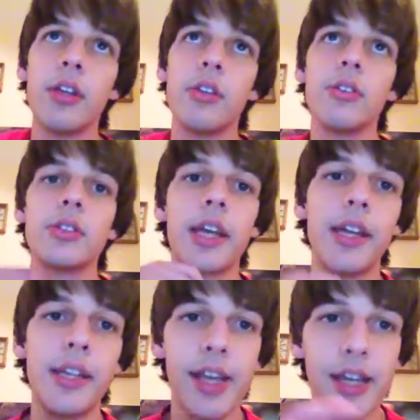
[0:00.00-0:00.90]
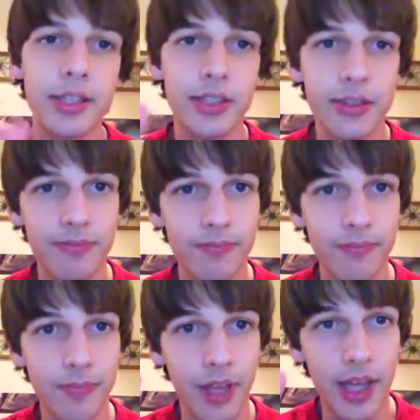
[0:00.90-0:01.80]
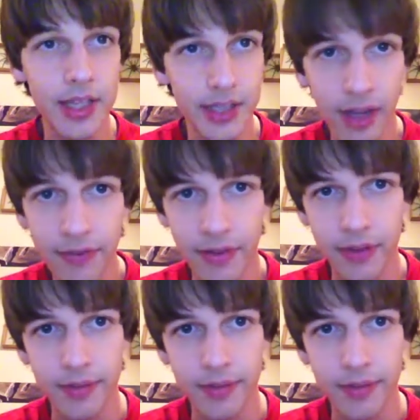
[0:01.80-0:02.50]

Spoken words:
those kind of decks kind of suffer,